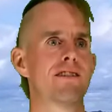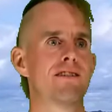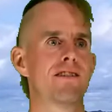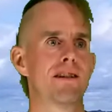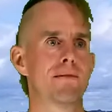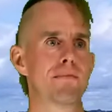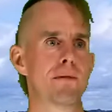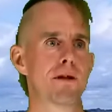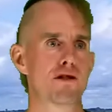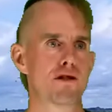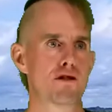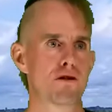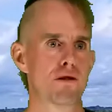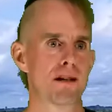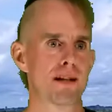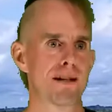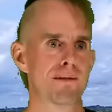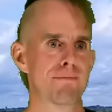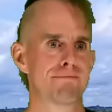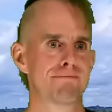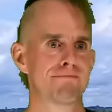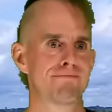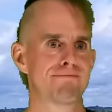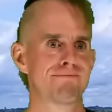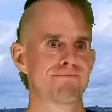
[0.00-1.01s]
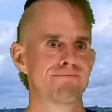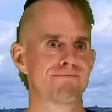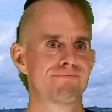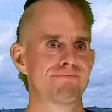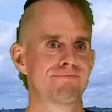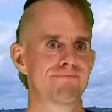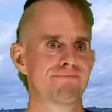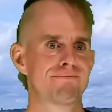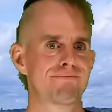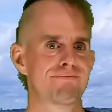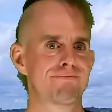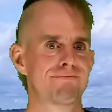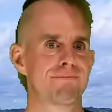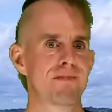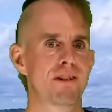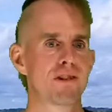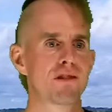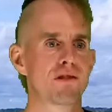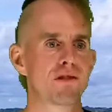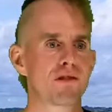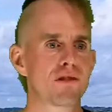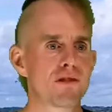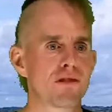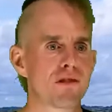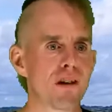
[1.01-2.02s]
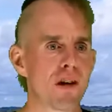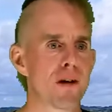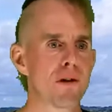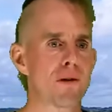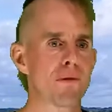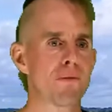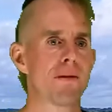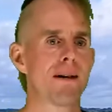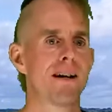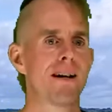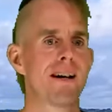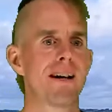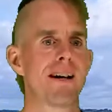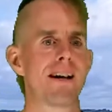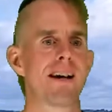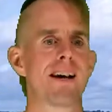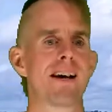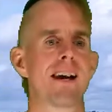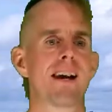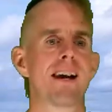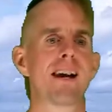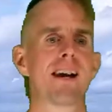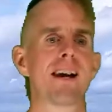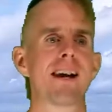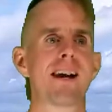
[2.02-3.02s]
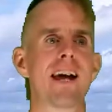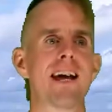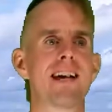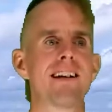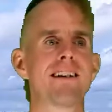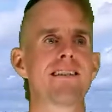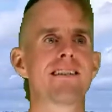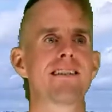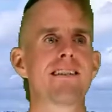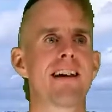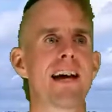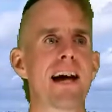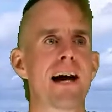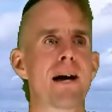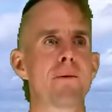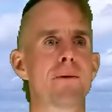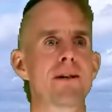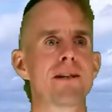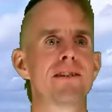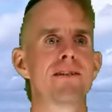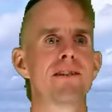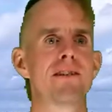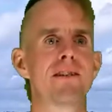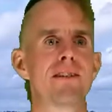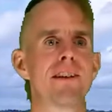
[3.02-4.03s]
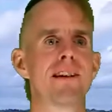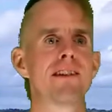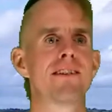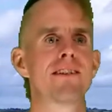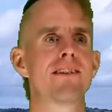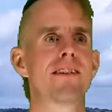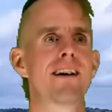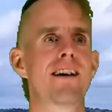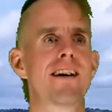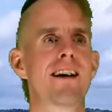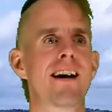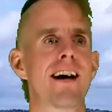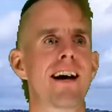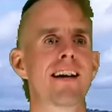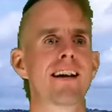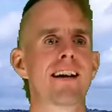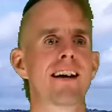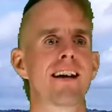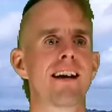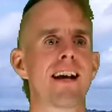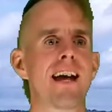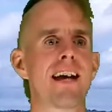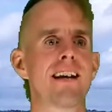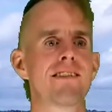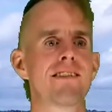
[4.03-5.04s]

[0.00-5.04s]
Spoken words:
symmetry. So, let's see how we do this, and